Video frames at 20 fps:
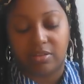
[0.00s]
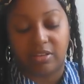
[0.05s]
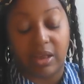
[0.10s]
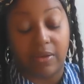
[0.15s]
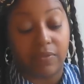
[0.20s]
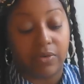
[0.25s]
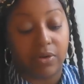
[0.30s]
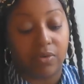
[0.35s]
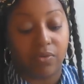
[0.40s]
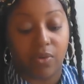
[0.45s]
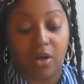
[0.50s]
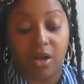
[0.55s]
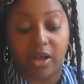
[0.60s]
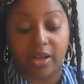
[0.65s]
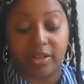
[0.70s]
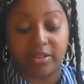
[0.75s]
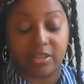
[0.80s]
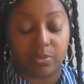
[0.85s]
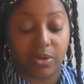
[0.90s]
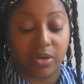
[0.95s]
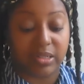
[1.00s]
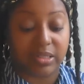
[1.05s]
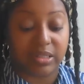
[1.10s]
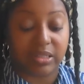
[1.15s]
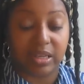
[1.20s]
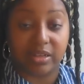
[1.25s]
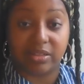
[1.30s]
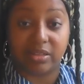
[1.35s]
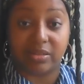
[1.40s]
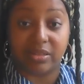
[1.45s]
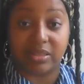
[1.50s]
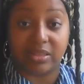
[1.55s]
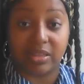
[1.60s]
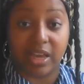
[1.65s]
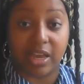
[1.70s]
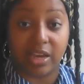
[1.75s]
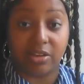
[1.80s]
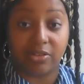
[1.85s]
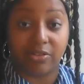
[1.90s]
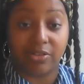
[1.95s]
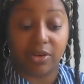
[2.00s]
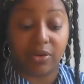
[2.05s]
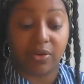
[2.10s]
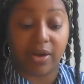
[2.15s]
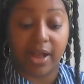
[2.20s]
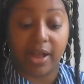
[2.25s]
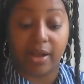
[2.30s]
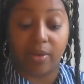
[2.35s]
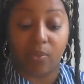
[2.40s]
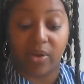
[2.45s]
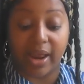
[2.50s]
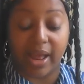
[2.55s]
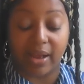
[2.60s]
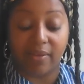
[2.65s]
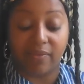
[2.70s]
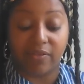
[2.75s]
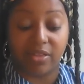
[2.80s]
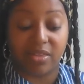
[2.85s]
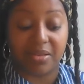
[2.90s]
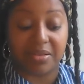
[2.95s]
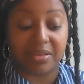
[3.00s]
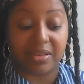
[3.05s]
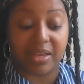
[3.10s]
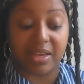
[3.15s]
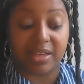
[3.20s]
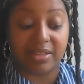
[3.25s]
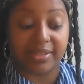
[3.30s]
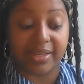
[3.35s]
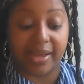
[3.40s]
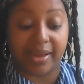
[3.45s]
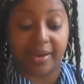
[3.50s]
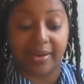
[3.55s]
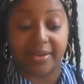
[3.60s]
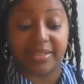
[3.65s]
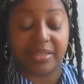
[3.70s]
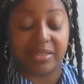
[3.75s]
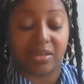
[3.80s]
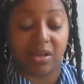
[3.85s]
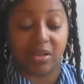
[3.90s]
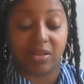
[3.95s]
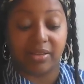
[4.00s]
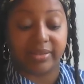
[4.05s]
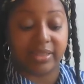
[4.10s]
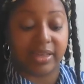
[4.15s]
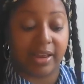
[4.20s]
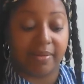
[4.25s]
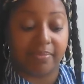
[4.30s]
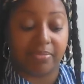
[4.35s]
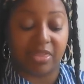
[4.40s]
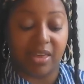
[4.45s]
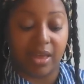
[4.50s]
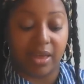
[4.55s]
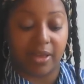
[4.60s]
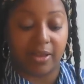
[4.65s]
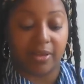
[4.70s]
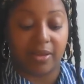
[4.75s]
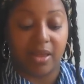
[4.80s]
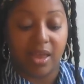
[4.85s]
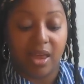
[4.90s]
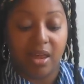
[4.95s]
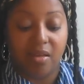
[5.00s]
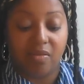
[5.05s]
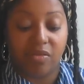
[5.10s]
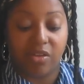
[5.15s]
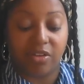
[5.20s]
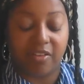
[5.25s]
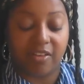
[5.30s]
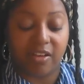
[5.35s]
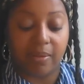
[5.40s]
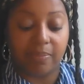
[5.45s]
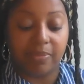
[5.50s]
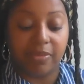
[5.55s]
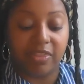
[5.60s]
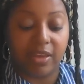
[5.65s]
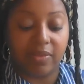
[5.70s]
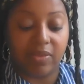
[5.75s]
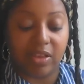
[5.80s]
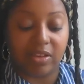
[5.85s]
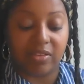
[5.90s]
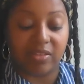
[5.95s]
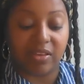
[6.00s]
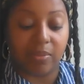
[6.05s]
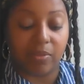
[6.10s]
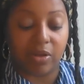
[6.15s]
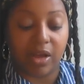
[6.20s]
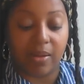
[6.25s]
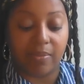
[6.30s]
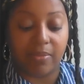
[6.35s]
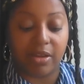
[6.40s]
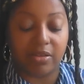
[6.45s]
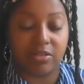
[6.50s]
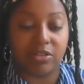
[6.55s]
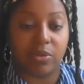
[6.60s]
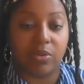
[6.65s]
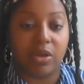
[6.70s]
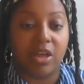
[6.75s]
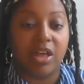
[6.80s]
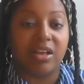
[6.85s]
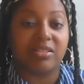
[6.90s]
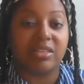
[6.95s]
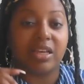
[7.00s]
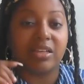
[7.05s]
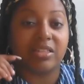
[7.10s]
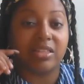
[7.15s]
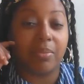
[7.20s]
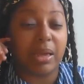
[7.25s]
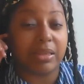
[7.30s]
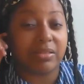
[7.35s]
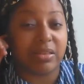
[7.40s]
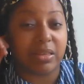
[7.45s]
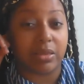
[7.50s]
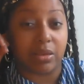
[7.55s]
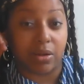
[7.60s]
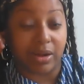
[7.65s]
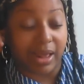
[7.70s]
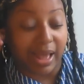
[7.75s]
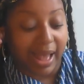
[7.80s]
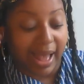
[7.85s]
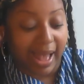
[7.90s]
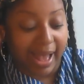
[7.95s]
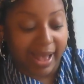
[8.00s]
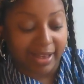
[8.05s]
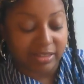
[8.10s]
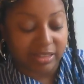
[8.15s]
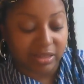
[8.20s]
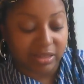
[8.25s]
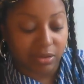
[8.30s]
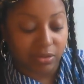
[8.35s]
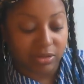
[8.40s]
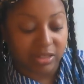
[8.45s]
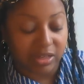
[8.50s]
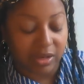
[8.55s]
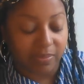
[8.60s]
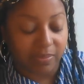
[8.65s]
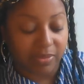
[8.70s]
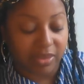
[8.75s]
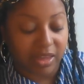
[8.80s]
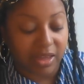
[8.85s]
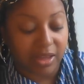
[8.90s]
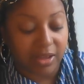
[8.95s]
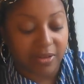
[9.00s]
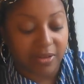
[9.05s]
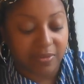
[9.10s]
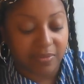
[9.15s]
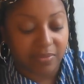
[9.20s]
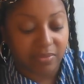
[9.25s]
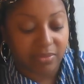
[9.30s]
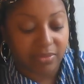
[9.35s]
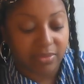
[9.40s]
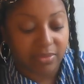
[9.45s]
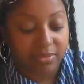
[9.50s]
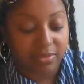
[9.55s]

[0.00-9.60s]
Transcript: Seven of Wands, Spirit is saying to stand your ground. Whatever this is, Aries, it's all the same thing. There's something that's coming to, it's like somebody's either going to ask you something,